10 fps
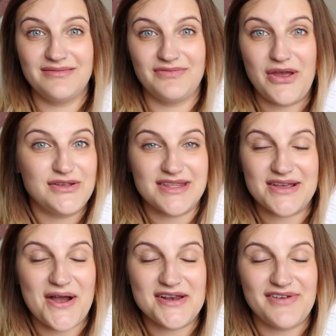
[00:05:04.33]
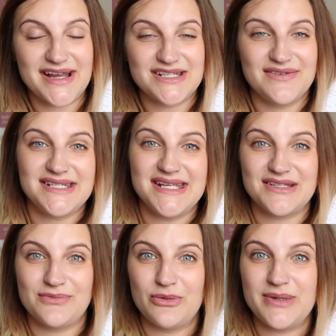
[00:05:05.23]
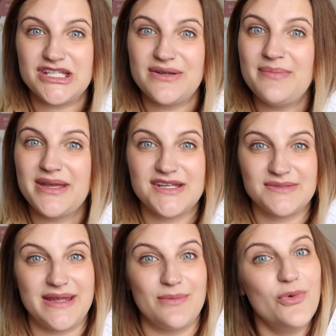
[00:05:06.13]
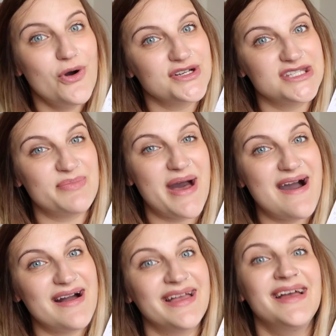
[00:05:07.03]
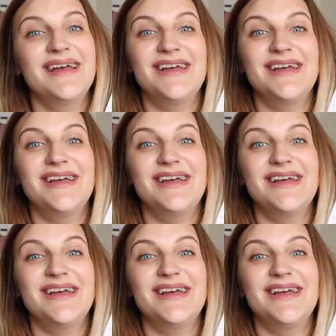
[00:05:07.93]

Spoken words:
those are the kind of activities that we'll be doing, because we can walk to the park,